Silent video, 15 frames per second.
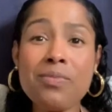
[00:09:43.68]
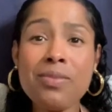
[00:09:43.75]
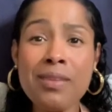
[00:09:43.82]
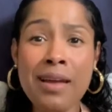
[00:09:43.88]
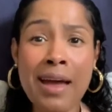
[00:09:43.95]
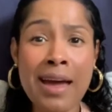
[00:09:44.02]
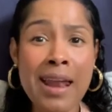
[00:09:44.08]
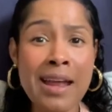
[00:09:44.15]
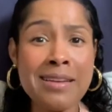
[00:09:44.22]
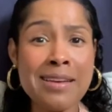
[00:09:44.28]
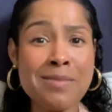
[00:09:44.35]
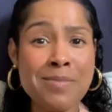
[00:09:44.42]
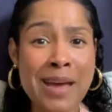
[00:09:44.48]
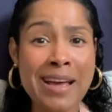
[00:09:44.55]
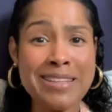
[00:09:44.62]
I
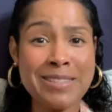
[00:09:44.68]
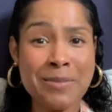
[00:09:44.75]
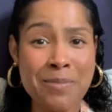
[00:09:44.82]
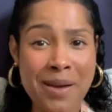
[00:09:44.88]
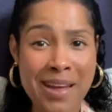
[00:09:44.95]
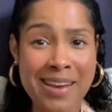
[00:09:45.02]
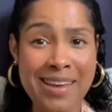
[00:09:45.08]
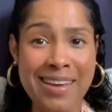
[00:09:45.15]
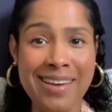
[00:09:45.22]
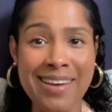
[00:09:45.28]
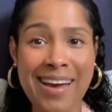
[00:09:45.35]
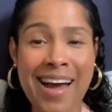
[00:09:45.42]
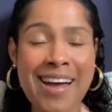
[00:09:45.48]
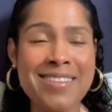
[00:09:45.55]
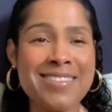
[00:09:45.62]
did make some money.
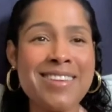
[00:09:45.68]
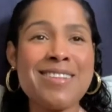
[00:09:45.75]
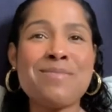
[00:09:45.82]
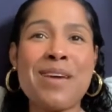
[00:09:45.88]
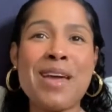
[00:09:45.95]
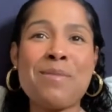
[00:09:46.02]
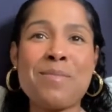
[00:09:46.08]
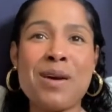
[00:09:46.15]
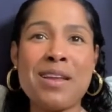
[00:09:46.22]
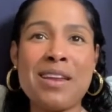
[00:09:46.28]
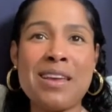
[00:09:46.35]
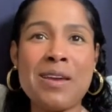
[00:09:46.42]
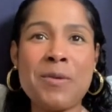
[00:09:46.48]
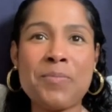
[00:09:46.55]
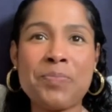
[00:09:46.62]
I did make
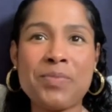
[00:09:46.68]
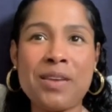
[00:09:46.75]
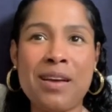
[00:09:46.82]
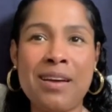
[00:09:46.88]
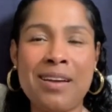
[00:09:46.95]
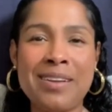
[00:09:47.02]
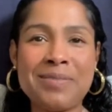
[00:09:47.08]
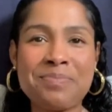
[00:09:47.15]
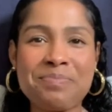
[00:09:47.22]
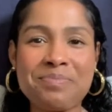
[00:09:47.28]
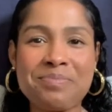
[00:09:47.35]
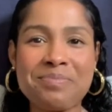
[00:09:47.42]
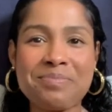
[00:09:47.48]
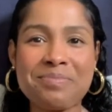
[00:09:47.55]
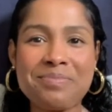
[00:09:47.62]
money from
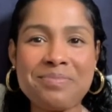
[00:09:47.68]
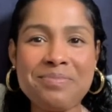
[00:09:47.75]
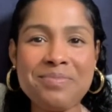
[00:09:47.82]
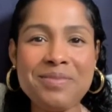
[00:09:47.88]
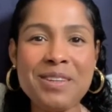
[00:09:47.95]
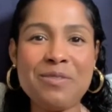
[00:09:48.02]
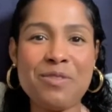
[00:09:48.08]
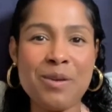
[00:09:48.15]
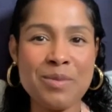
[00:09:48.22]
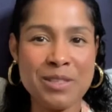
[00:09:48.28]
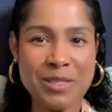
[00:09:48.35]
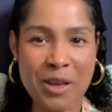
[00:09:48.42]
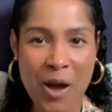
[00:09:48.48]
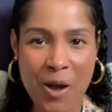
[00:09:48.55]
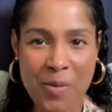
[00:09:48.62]
the
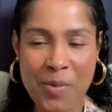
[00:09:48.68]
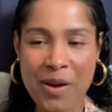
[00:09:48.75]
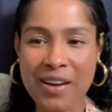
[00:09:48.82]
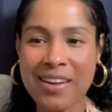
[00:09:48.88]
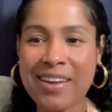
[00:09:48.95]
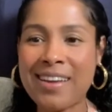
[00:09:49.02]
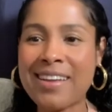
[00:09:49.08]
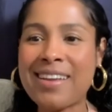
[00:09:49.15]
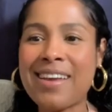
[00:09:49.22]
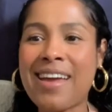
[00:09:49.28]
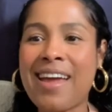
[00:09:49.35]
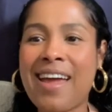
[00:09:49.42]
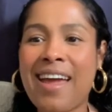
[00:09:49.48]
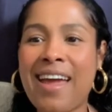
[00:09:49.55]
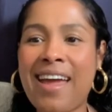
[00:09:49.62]
stock market.
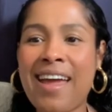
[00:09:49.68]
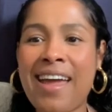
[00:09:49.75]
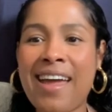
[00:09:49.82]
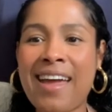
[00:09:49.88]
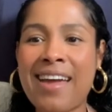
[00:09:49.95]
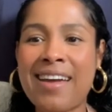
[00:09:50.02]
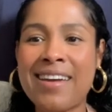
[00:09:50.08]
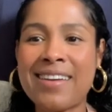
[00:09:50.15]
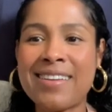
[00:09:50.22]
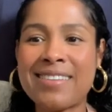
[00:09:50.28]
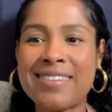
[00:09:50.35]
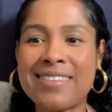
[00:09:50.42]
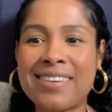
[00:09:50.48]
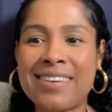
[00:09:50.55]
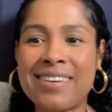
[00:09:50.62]
And
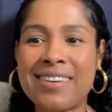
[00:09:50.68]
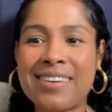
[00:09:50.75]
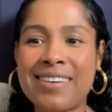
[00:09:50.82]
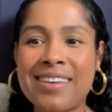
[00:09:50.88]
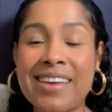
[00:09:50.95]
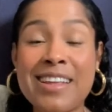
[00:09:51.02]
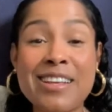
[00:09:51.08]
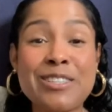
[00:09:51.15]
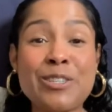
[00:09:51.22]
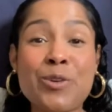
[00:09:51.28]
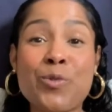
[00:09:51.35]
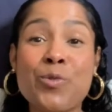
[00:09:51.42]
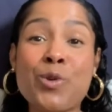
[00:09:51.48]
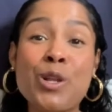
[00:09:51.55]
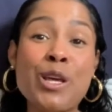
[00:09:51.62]
it is a
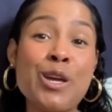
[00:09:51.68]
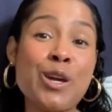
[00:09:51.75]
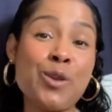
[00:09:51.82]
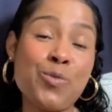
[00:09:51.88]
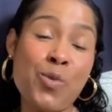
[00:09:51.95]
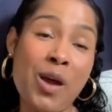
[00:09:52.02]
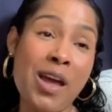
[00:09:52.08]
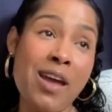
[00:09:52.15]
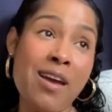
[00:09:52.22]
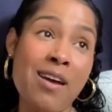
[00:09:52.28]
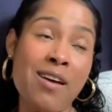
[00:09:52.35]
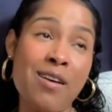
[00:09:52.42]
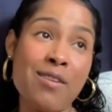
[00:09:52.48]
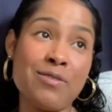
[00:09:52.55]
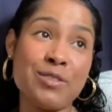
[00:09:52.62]
really good way
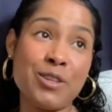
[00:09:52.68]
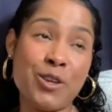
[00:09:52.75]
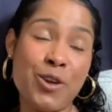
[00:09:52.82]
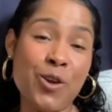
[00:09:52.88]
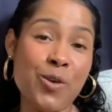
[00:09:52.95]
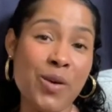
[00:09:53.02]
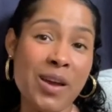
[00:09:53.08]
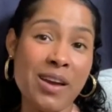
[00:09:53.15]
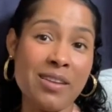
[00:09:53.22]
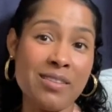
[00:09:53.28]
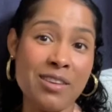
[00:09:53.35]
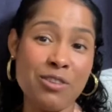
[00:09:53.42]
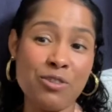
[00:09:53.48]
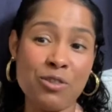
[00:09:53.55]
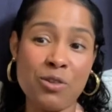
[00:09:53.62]
of securing
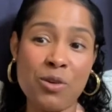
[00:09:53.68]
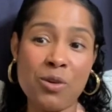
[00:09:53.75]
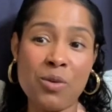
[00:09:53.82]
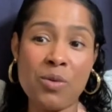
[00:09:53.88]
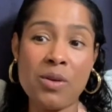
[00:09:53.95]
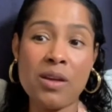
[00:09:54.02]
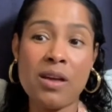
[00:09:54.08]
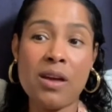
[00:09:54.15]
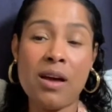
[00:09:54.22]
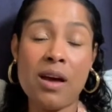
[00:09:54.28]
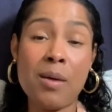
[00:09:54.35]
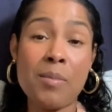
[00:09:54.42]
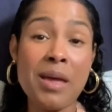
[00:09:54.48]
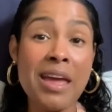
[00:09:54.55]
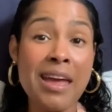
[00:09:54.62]
additional
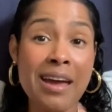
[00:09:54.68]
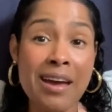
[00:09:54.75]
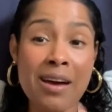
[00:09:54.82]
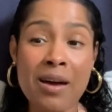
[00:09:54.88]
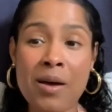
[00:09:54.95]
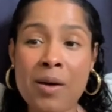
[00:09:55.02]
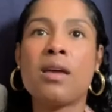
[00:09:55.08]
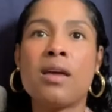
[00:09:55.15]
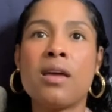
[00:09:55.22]
income.